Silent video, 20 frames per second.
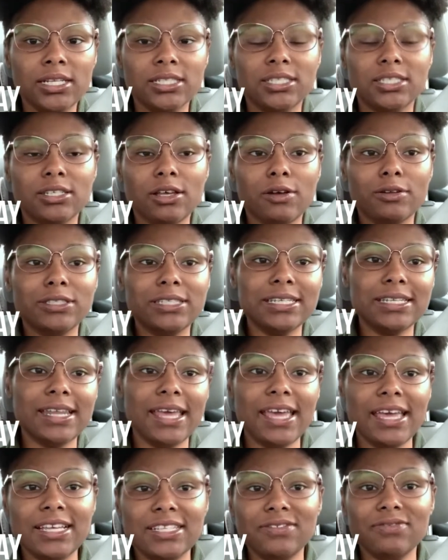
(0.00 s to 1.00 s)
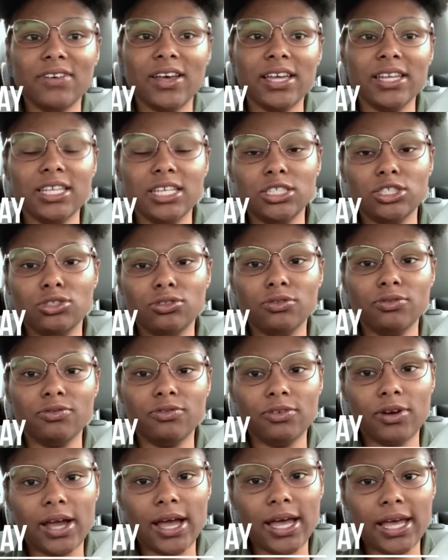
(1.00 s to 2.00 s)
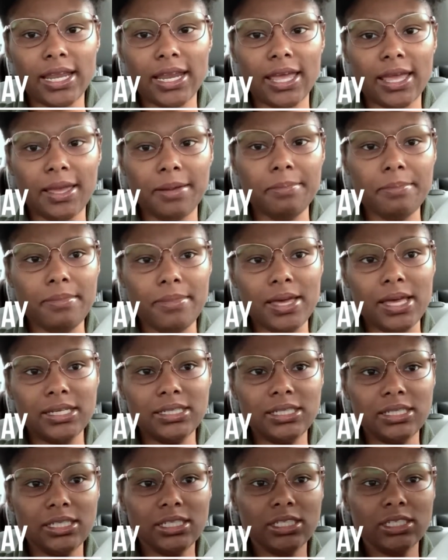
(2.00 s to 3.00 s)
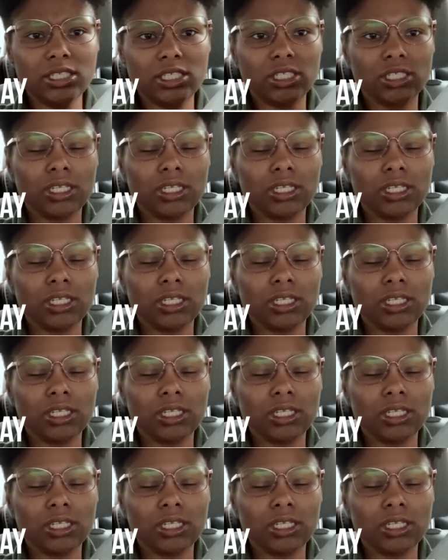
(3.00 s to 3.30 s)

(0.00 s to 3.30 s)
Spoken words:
So today's Financial Friday message,